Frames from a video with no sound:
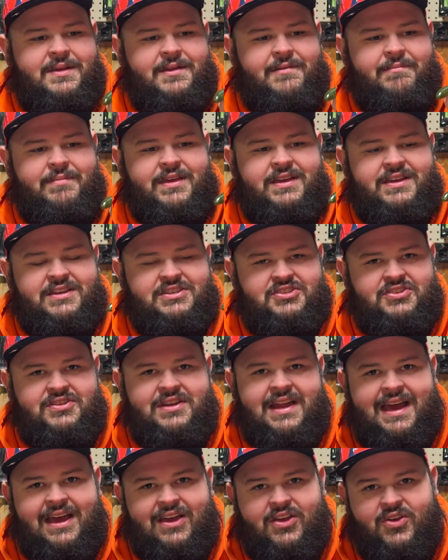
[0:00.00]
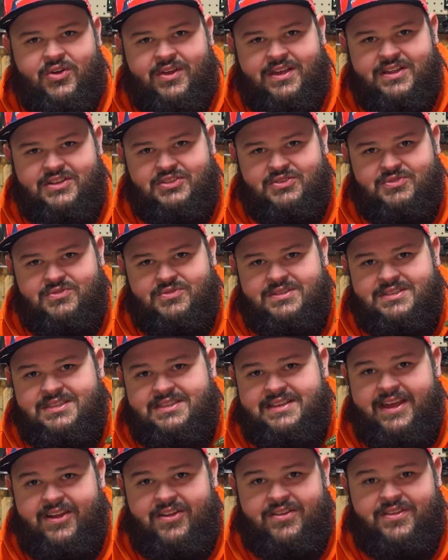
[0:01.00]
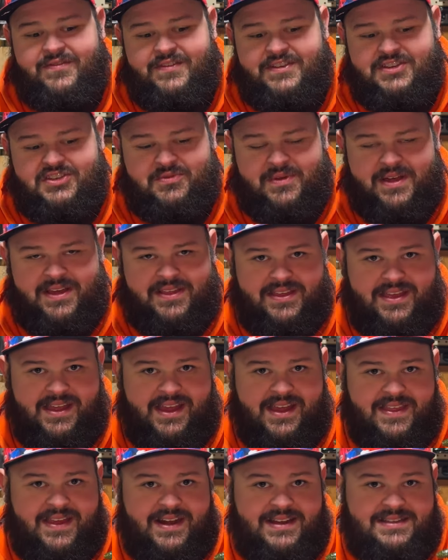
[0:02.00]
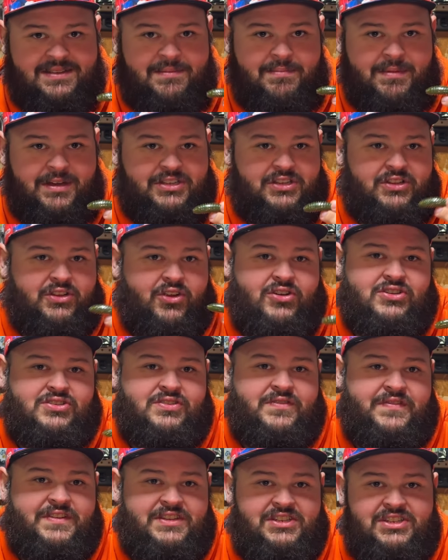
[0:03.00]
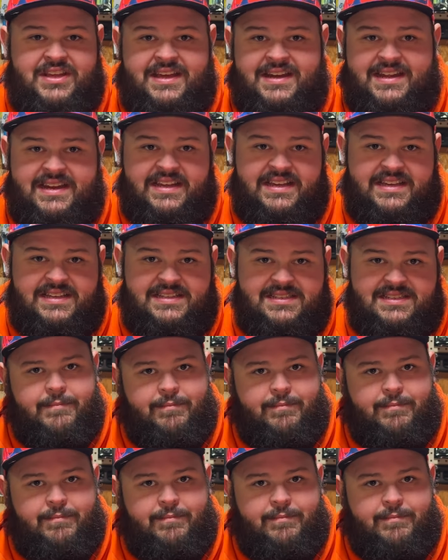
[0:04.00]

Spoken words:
because you're not going to scare the fish away thinking that it's a much larger fish than it is.